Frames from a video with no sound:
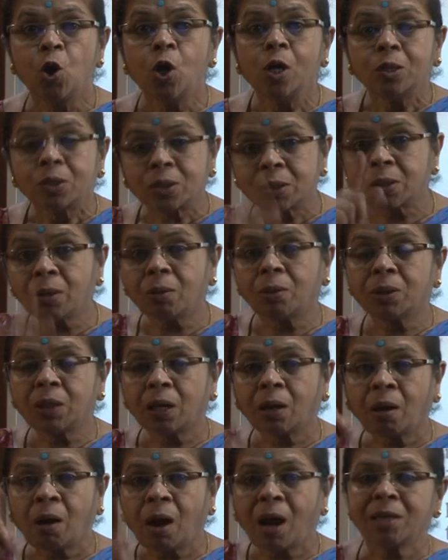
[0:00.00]
So, the
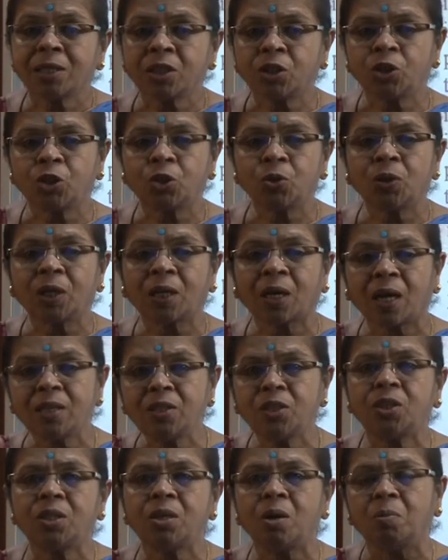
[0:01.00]
cost to the
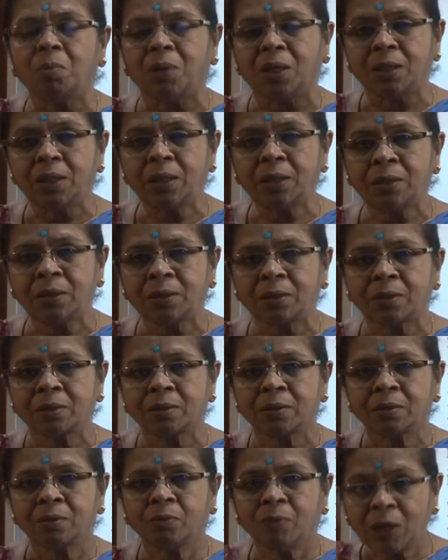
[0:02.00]
consumer
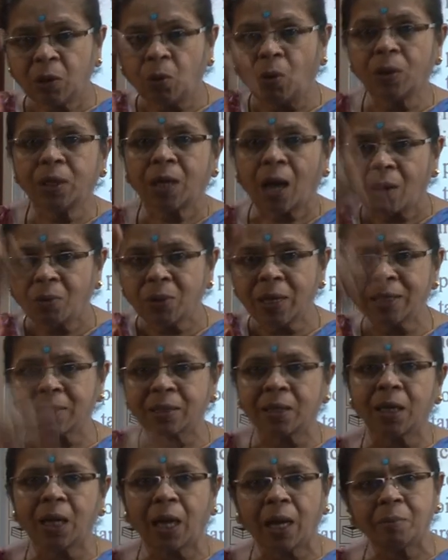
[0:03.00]
will go down as
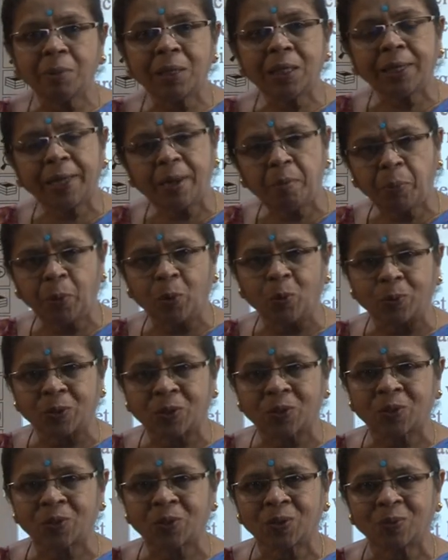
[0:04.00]
reliability
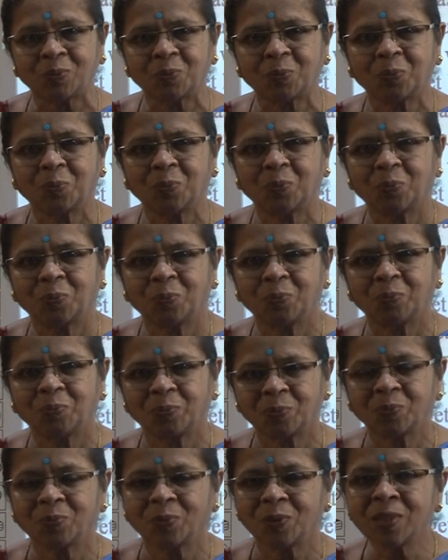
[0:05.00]
improves,
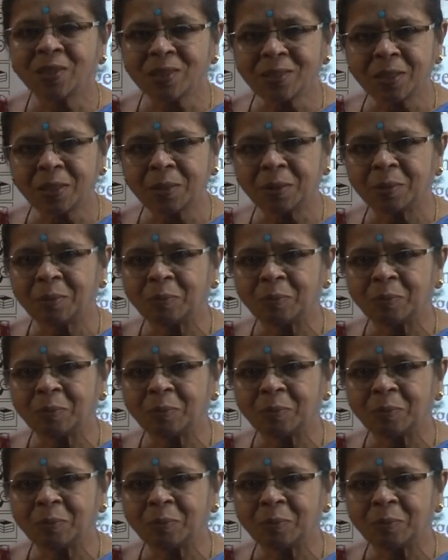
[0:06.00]
isn't it?